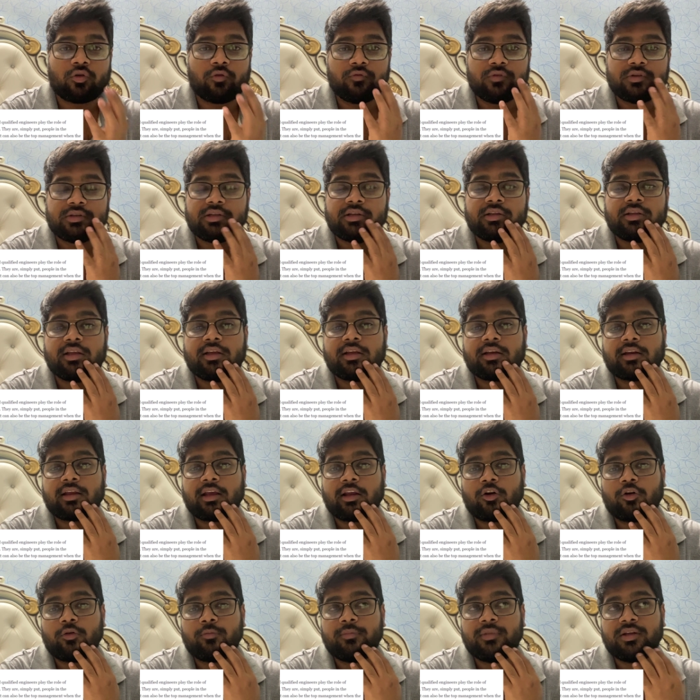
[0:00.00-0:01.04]
obviously there
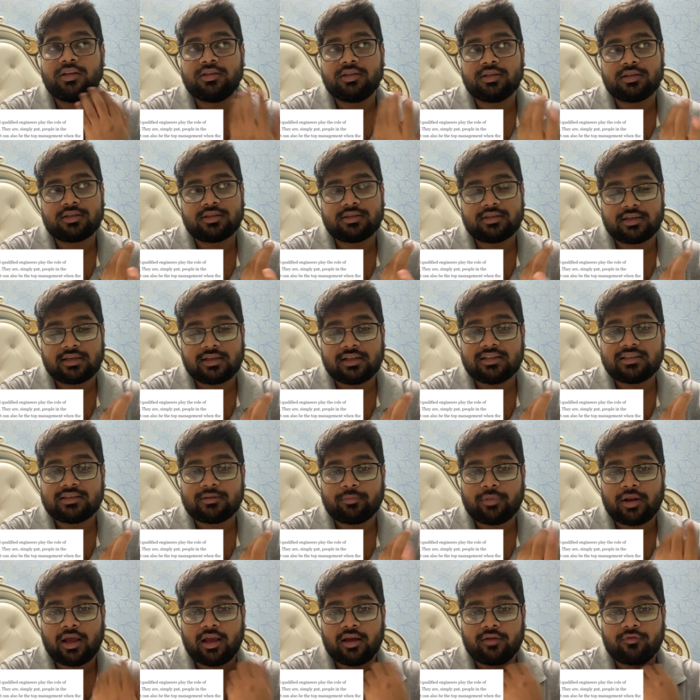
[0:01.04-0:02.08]
cannot be just a single
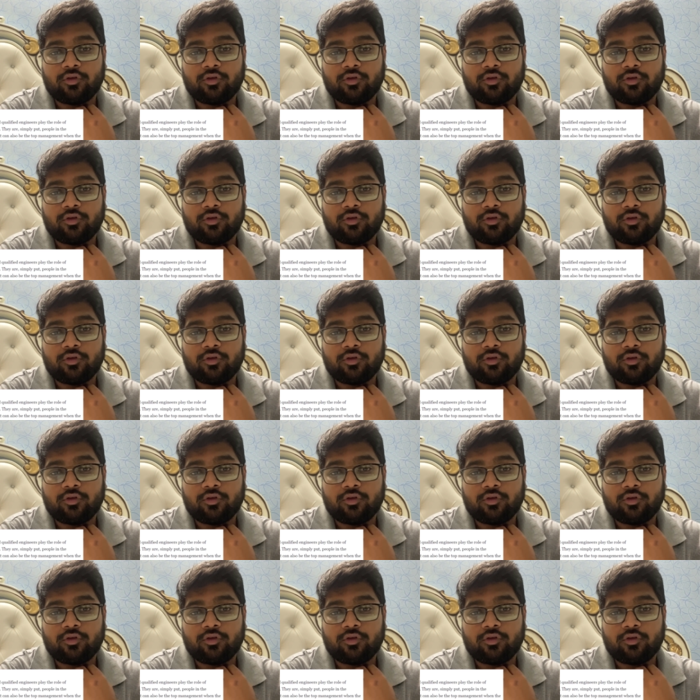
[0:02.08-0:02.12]
supplier